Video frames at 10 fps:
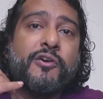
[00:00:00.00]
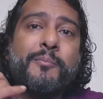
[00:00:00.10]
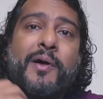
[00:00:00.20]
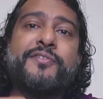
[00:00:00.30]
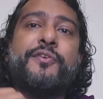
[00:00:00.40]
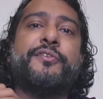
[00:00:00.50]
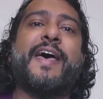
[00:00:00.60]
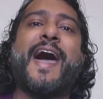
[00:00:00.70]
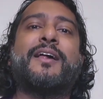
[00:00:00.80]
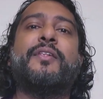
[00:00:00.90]
muscles
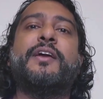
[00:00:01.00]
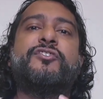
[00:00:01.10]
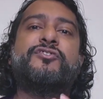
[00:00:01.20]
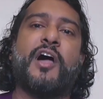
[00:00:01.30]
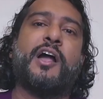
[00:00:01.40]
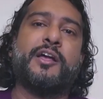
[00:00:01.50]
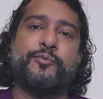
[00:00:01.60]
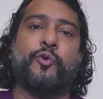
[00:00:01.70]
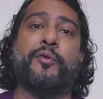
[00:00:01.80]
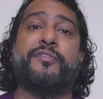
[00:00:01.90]
act like shock
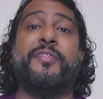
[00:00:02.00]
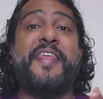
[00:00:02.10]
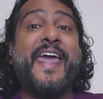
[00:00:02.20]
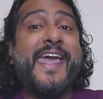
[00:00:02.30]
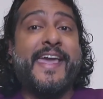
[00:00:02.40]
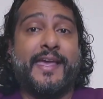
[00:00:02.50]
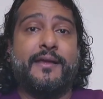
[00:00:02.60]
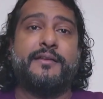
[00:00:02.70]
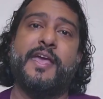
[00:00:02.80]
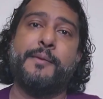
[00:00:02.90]
absorbers. They
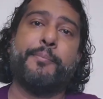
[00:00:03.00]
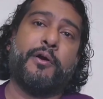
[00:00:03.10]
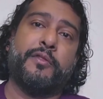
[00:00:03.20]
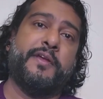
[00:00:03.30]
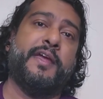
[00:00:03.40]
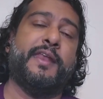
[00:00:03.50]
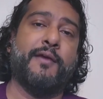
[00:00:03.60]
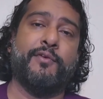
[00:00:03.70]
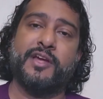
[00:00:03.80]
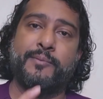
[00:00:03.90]
take part of the hit
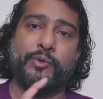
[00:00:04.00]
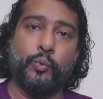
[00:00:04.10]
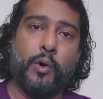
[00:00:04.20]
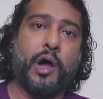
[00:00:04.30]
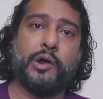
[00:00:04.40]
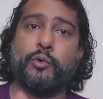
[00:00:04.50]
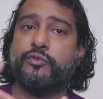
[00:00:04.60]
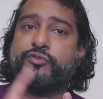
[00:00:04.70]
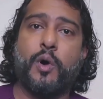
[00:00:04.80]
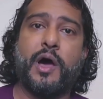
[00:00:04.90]
every time you walk or
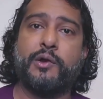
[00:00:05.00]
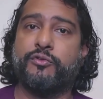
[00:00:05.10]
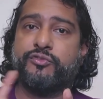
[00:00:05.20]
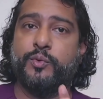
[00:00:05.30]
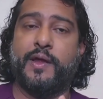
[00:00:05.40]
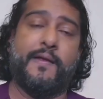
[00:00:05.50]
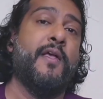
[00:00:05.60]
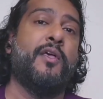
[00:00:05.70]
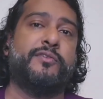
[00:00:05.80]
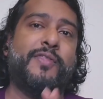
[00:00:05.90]
squat or swing.
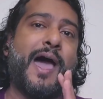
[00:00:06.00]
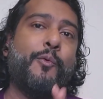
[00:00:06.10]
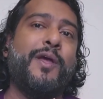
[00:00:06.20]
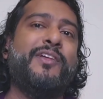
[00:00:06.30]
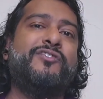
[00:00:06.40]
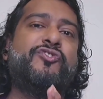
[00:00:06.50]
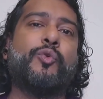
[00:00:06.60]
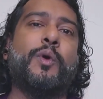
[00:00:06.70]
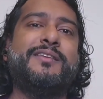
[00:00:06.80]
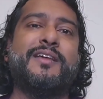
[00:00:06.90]
So that way the
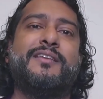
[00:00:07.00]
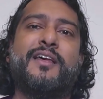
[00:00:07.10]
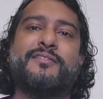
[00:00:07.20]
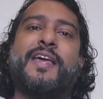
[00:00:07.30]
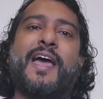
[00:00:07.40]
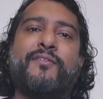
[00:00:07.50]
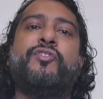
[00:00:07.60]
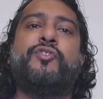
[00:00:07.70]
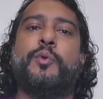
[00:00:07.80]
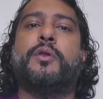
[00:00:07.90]
joint doesn't have to do it